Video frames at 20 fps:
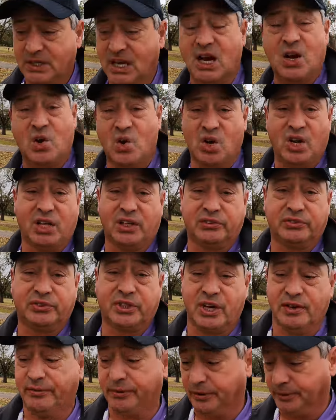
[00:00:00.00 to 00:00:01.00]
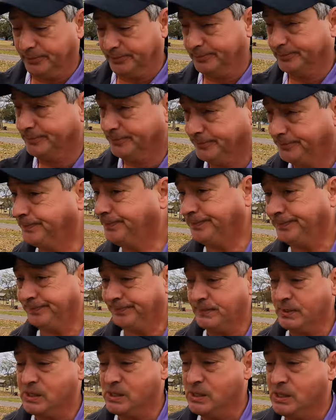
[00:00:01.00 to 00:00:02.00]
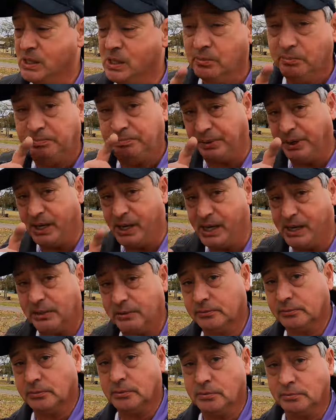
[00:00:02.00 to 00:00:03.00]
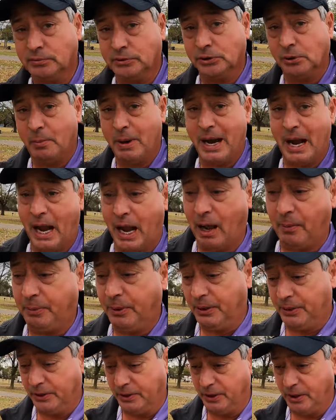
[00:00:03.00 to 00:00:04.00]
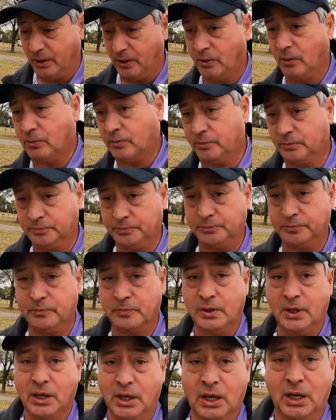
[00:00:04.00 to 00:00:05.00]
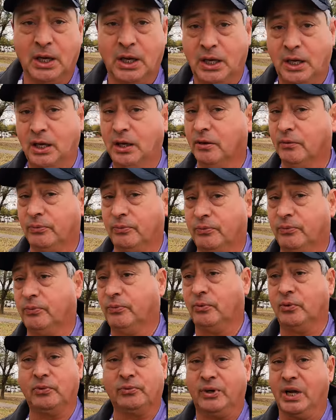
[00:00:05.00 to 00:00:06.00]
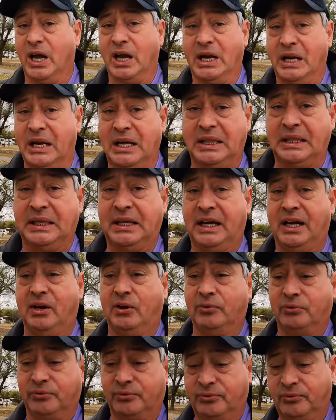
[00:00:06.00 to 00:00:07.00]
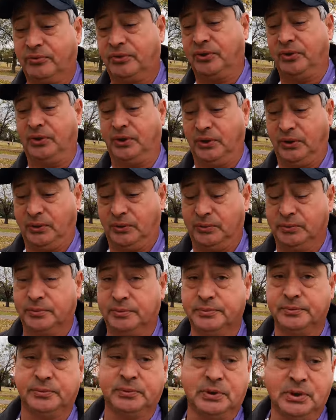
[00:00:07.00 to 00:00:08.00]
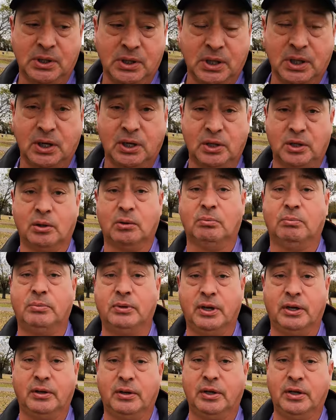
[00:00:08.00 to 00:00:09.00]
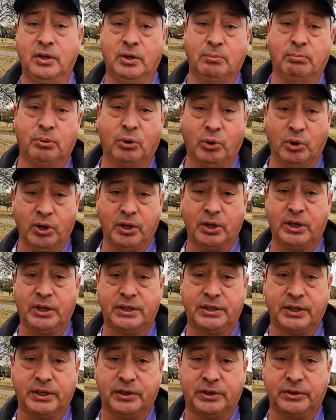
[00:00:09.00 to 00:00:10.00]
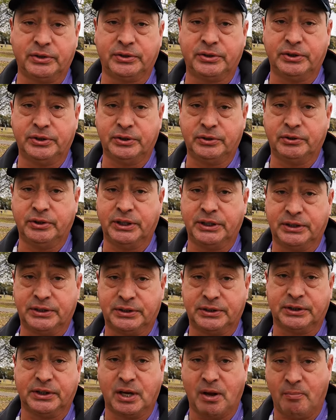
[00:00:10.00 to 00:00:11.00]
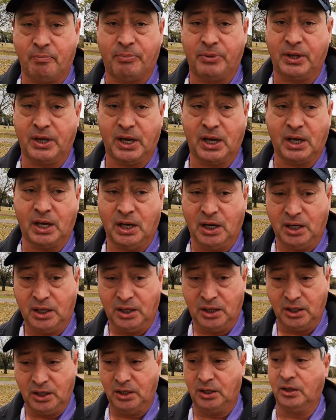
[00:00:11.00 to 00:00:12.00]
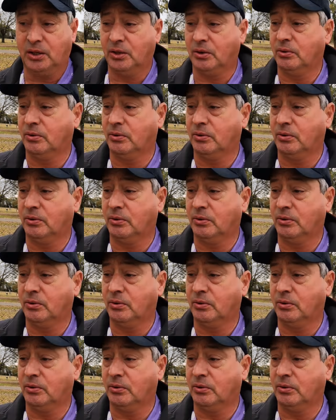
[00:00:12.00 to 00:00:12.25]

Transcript: Not a whole lot of stuff here. But you'll be happy to know if you've got nothing else to do, you're, you're bored to tears and you need something to do.